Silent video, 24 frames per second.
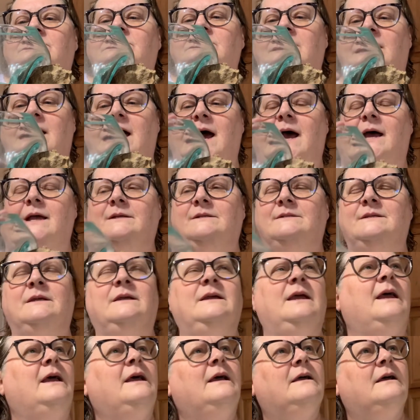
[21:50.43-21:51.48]
glass.
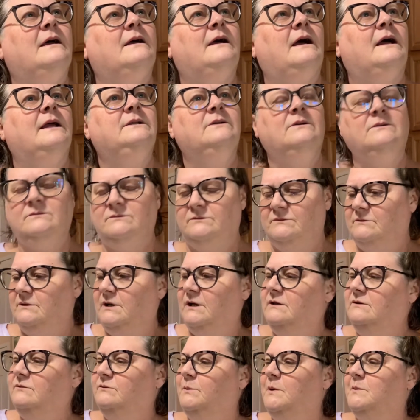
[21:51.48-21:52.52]
I
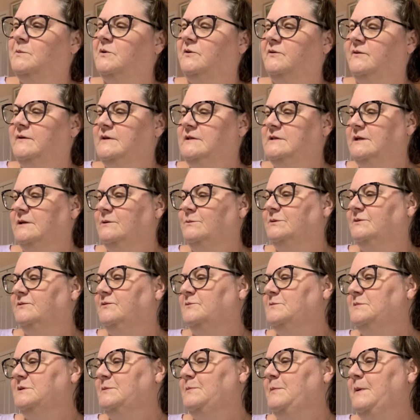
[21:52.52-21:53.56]
don't remember if he said it was
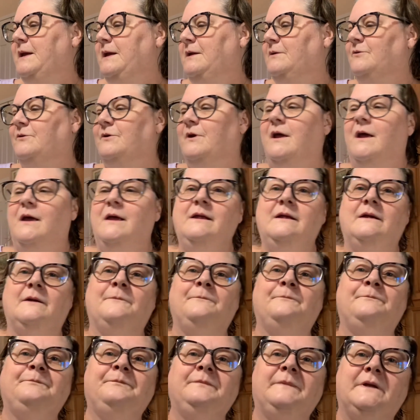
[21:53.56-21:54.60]
from Spain or not.
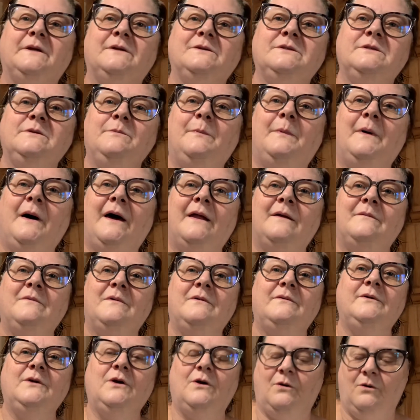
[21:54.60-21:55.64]
There's the bottom
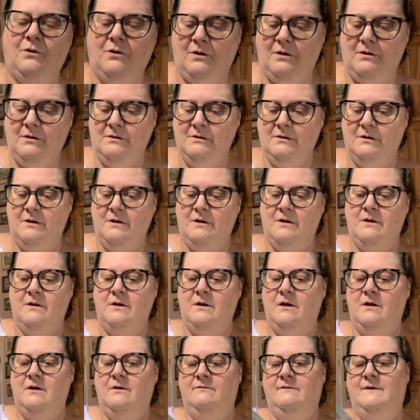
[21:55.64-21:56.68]
of it all
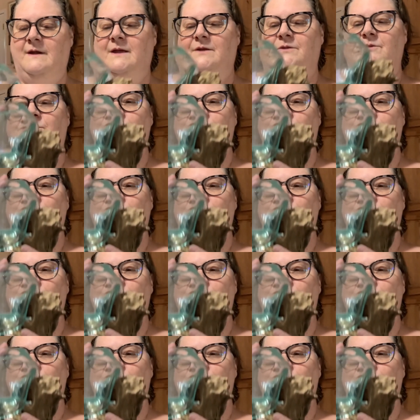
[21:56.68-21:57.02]
around the